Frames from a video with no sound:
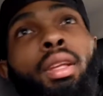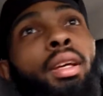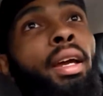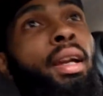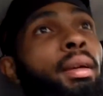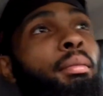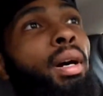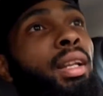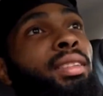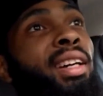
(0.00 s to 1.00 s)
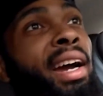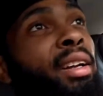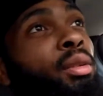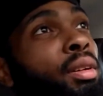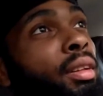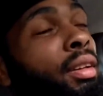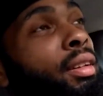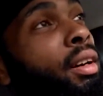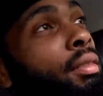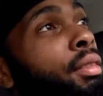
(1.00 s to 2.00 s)
and by the title of the
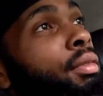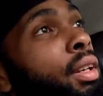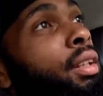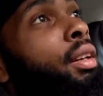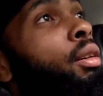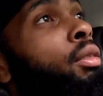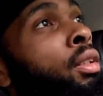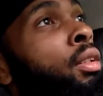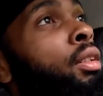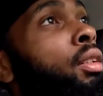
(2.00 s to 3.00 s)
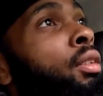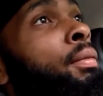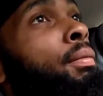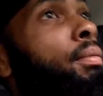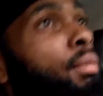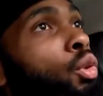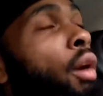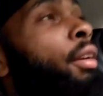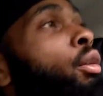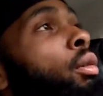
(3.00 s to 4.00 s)
video, you
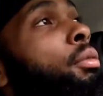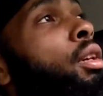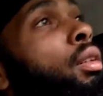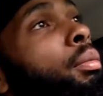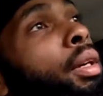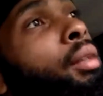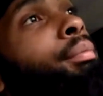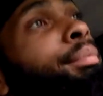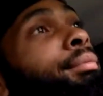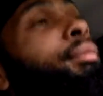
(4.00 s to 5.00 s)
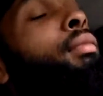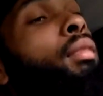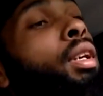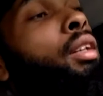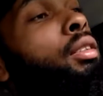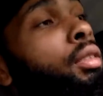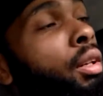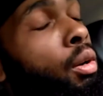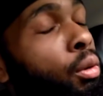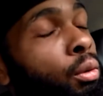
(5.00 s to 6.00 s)
already know what I'm talking about.
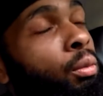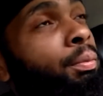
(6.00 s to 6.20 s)
So,